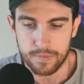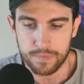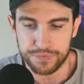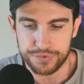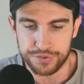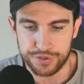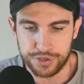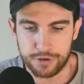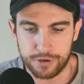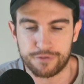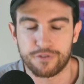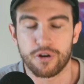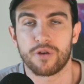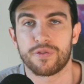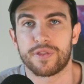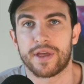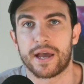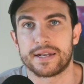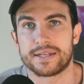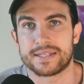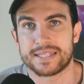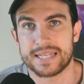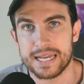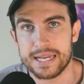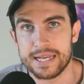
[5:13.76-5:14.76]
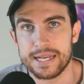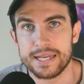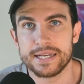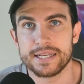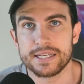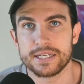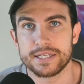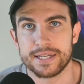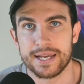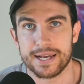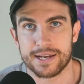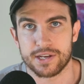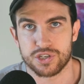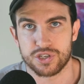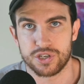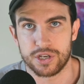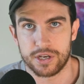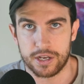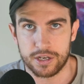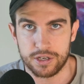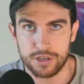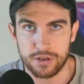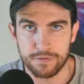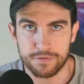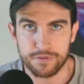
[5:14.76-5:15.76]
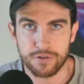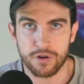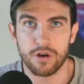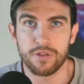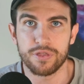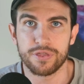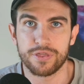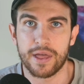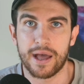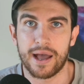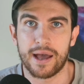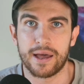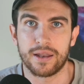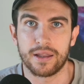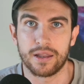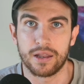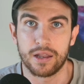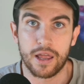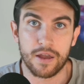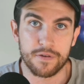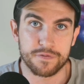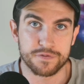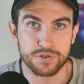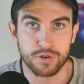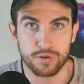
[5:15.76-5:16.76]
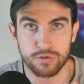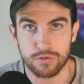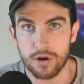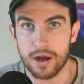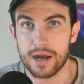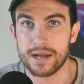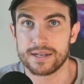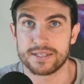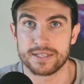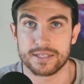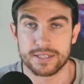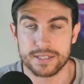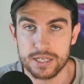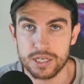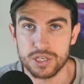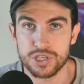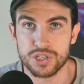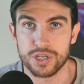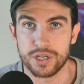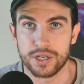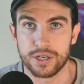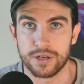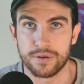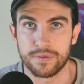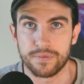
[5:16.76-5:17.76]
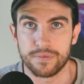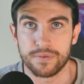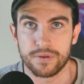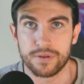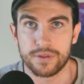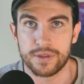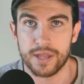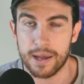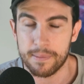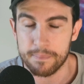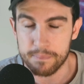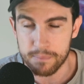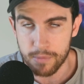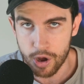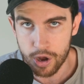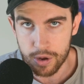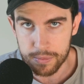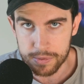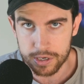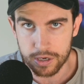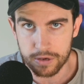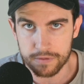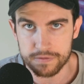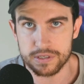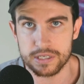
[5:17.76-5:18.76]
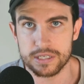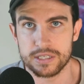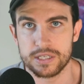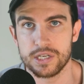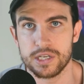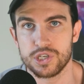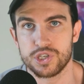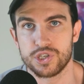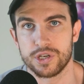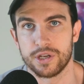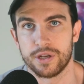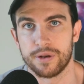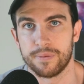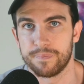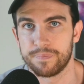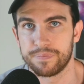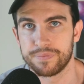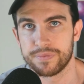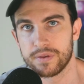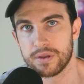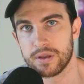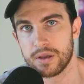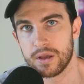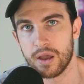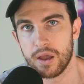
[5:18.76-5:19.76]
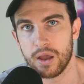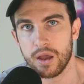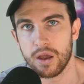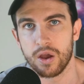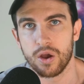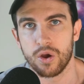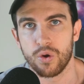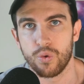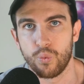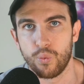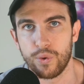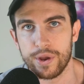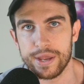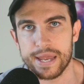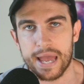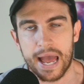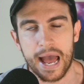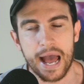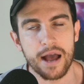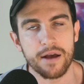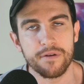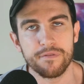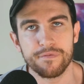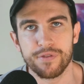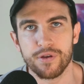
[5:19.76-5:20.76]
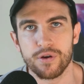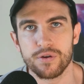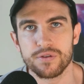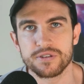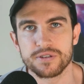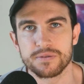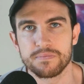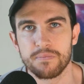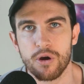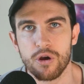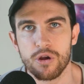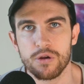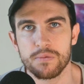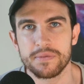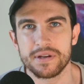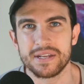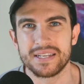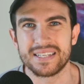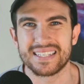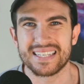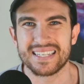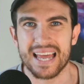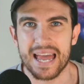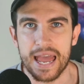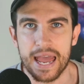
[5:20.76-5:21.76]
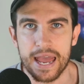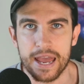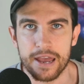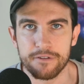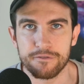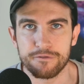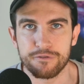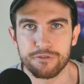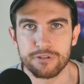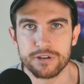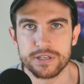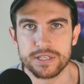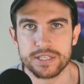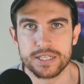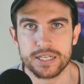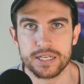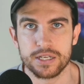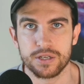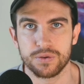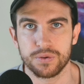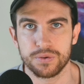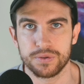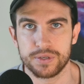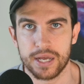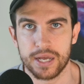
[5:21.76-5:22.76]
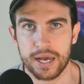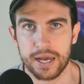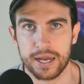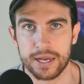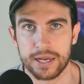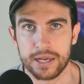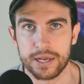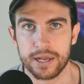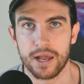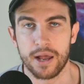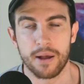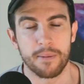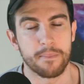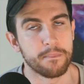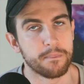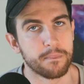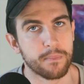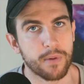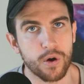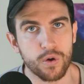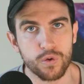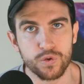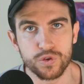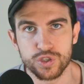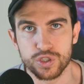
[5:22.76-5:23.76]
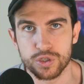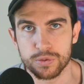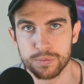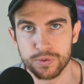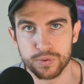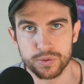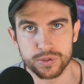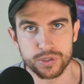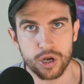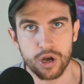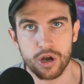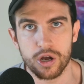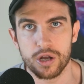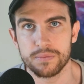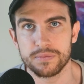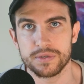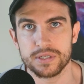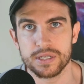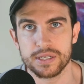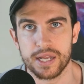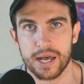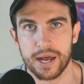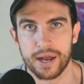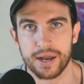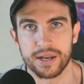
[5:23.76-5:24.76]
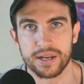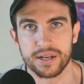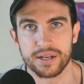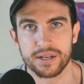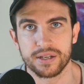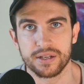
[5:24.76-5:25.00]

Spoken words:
you've got that T intersection and you've got that left or right decision, that moment of decision, we have those moments every single day, multiple times a day.